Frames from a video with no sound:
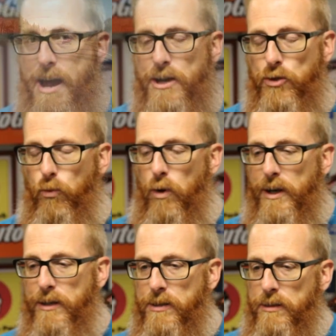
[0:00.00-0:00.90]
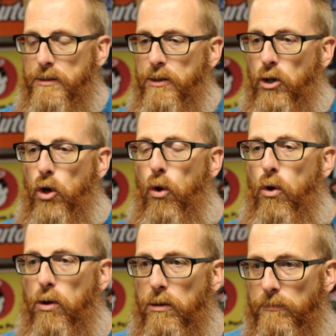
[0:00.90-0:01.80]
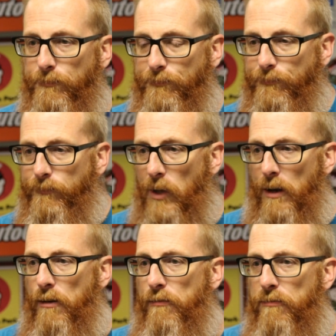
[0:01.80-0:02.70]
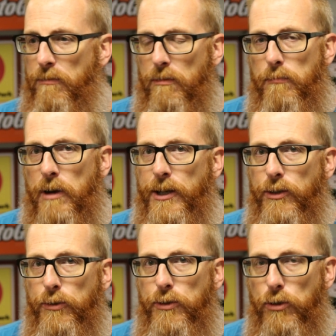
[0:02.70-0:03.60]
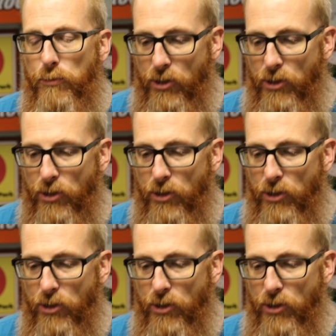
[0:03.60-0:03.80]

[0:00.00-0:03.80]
asked what is the goal of my YouTube